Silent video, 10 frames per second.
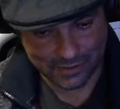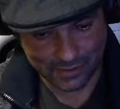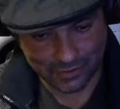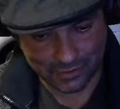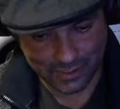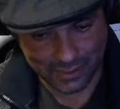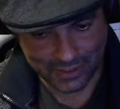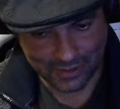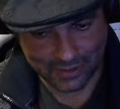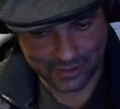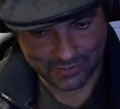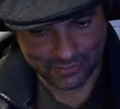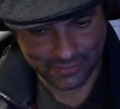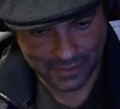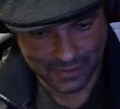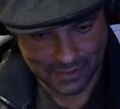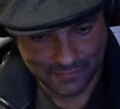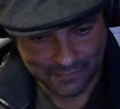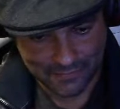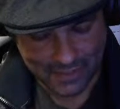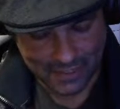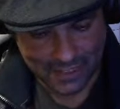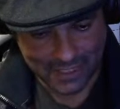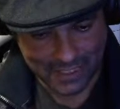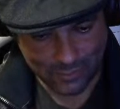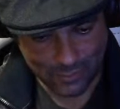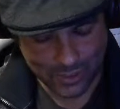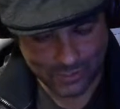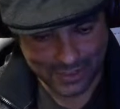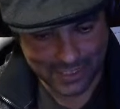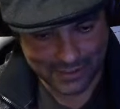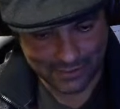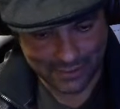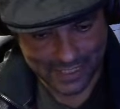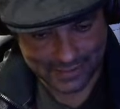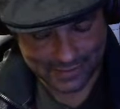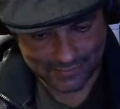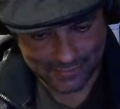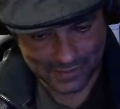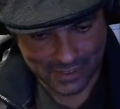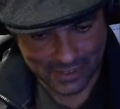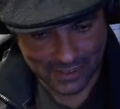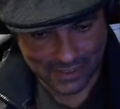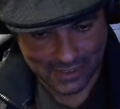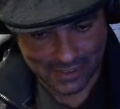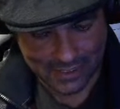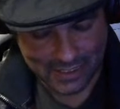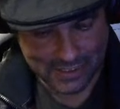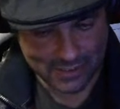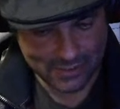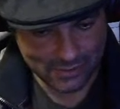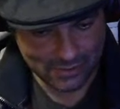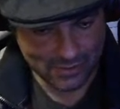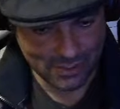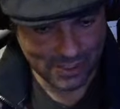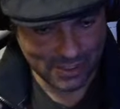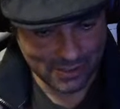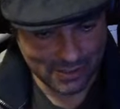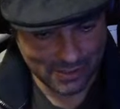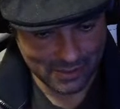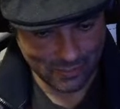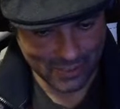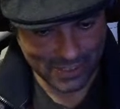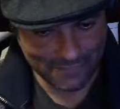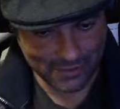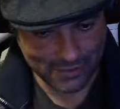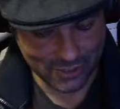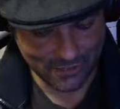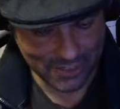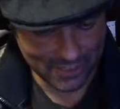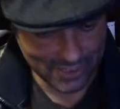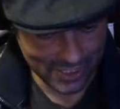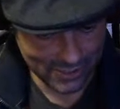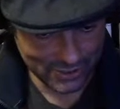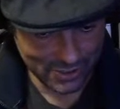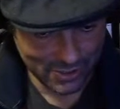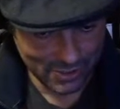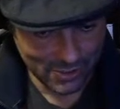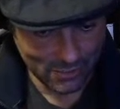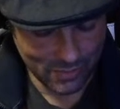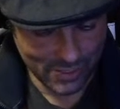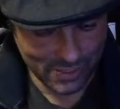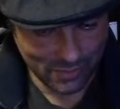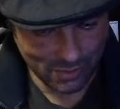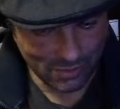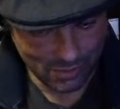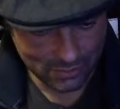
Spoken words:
rotary encoder, and what we can do then is to, whenever something changed, we call,